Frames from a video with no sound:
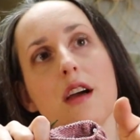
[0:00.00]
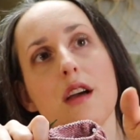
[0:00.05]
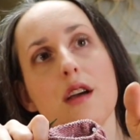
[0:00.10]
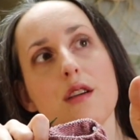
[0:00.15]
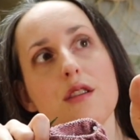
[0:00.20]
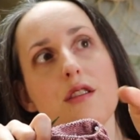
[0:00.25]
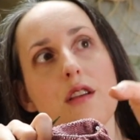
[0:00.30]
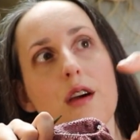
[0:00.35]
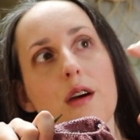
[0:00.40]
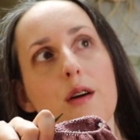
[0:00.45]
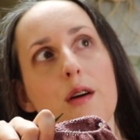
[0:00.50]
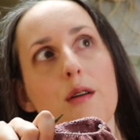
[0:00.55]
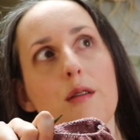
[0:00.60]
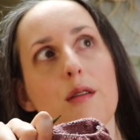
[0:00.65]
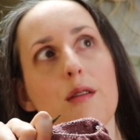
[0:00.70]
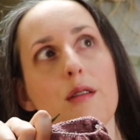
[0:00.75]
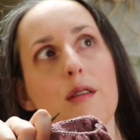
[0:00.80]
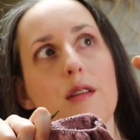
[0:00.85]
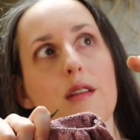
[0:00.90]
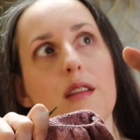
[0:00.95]

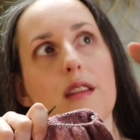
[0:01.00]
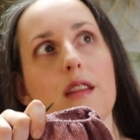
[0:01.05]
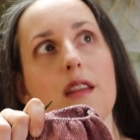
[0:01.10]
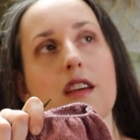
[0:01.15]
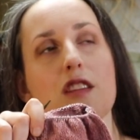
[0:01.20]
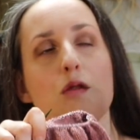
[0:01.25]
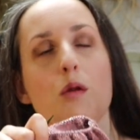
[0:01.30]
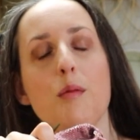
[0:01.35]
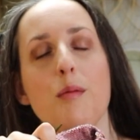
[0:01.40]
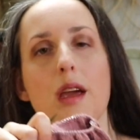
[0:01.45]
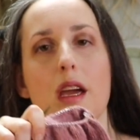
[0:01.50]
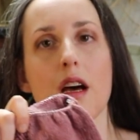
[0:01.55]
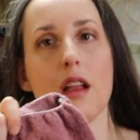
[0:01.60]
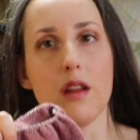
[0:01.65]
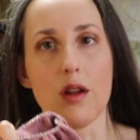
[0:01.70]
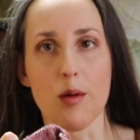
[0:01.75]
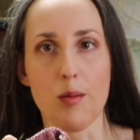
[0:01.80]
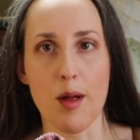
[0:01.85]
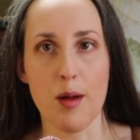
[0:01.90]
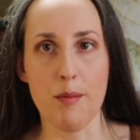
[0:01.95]
So this will be a
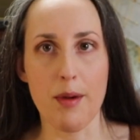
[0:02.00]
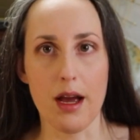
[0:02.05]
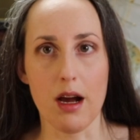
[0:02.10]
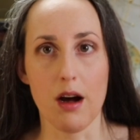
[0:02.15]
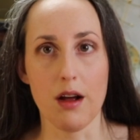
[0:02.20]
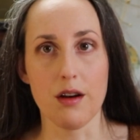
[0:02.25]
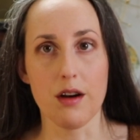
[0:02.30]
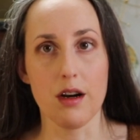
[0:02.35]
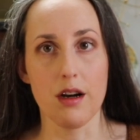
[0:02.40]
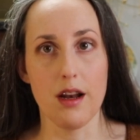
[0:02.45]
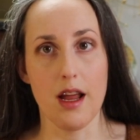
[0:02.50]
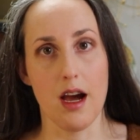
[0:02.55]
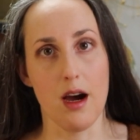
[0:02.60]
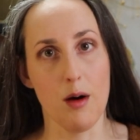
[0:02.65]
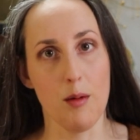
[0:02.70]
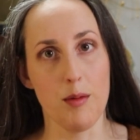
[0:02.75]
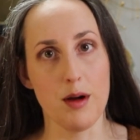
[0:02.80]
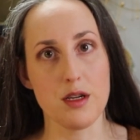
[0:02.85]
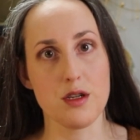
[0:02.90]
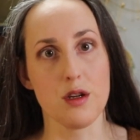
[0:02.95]
little bit big on her
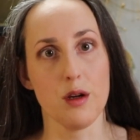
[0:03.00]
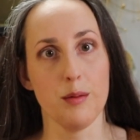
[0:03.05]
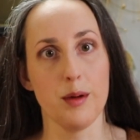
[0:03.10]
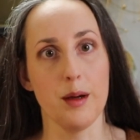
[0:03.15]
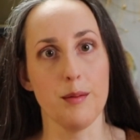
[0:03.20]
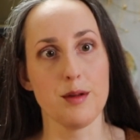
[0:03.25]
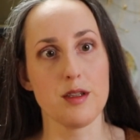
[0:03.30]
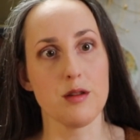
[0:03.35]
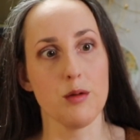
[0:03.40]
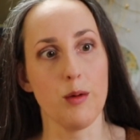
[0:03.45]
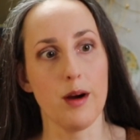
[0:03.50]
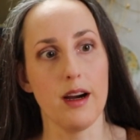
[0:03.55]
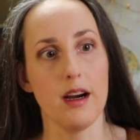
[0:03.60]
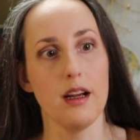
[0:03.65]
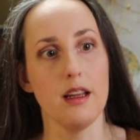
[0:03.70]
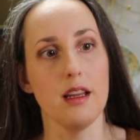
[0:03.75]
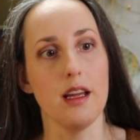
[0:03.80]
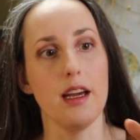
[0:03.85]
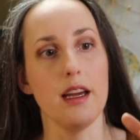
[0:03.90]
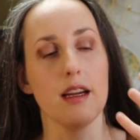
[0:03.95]
now, but she'll be able to wear
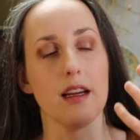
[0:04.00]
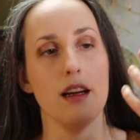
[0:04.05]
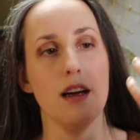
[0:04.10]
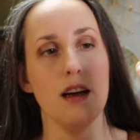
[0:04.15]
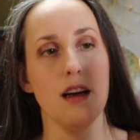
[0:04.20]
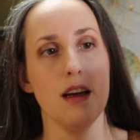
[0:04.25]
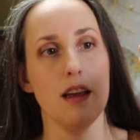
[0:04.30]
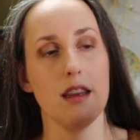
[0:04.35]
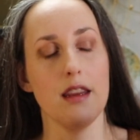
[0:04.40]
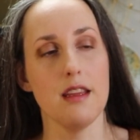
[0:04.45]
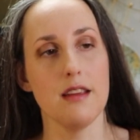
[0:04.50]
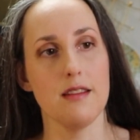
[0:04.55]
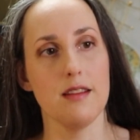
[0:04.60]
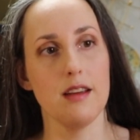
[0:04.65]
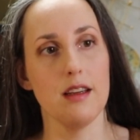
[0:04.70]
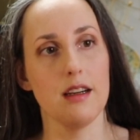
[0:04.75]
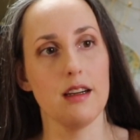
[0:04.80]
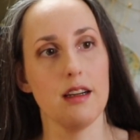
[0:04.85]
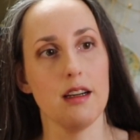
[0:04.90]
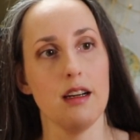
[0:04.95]
it like this
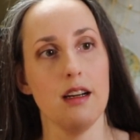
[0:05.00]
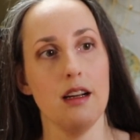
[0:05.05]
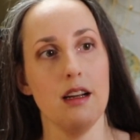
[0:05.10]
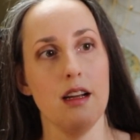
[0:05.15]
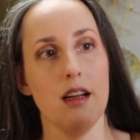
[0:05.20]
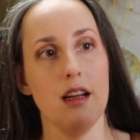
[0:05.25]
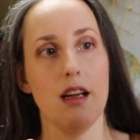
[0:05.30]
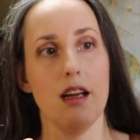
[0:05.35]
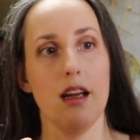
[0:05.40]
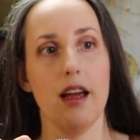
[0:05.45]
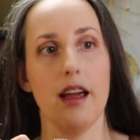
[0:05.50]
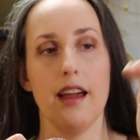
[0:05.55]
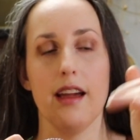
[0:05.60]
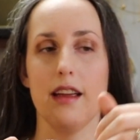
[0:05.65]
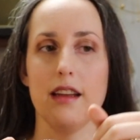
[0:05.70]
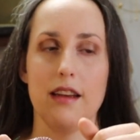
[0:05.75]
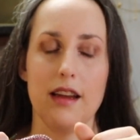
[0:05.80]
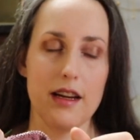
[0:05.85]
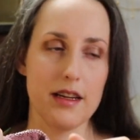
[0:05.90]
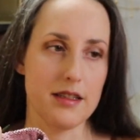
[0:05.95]
year
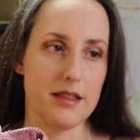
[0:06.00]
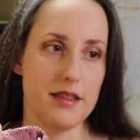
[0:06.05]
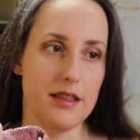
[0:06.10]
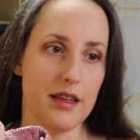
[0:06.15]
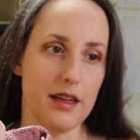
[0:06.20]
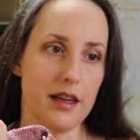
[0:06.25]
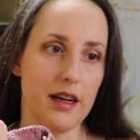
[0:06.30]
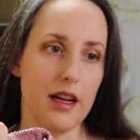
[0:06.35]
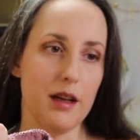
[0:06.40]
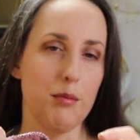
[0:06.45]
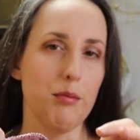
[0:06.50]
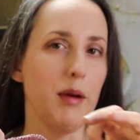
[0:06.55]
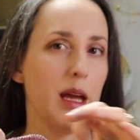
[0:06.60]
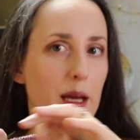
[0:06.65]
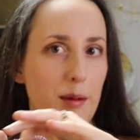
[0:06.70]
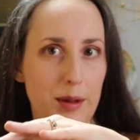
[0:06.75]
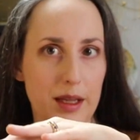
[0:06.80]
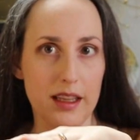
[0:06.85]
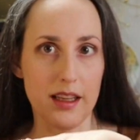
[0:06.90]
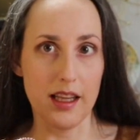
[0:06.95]
and next year and
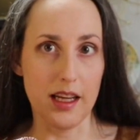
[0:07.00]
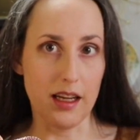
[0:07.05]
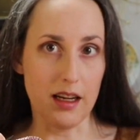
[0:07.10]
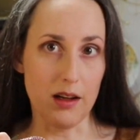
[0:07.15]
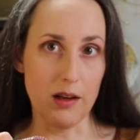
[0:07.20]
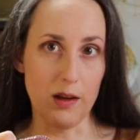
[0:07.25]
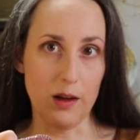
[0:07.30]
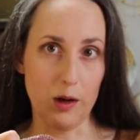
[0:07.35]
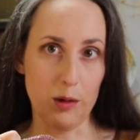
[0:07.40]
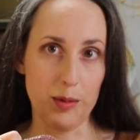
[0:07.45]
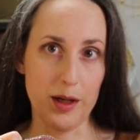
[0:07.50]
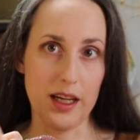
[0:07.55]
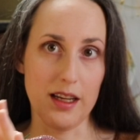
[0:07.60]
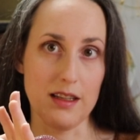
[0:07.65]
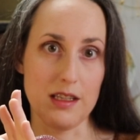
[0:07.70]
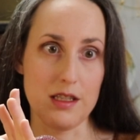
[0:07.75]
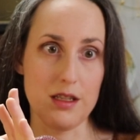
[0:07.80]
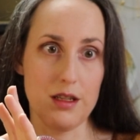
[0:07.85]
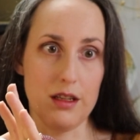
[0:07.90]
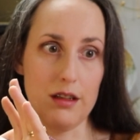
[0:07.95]
maybe like a little bit
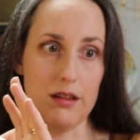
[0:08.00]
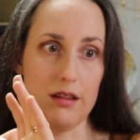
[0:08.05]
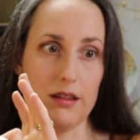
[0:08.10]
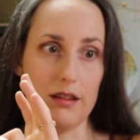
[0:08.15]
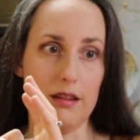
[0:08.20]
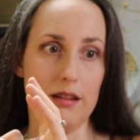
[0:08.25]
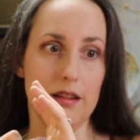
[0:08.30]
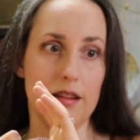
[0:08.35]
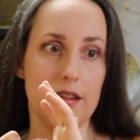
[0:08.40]
into